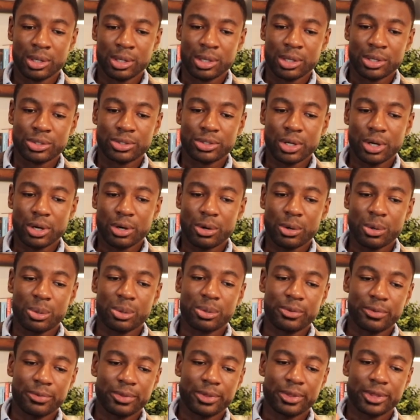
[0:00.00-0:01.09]

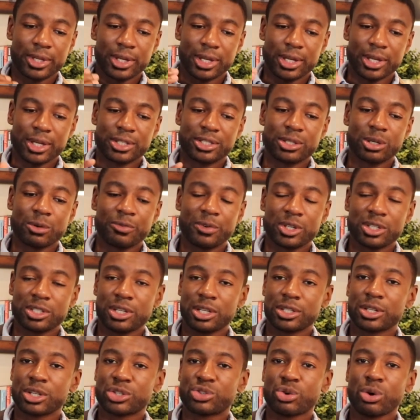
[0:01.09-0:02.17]
So the Center for
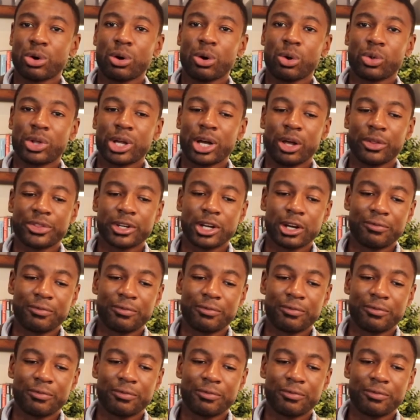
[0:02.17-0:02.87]
Disease Control, healthcare